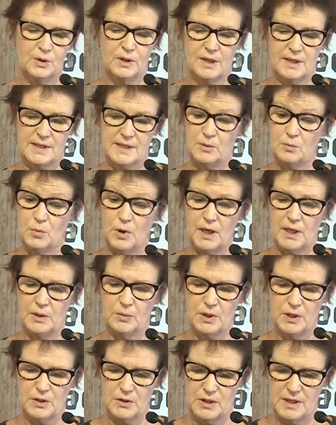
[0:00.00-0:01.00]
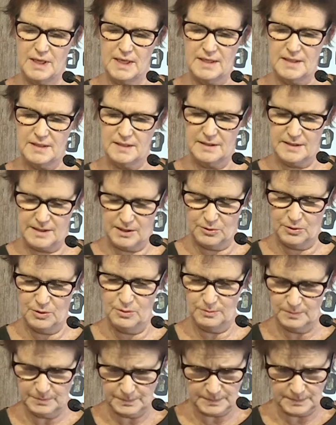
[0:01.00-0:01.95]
And I said, Why do you want to do that, Cyril?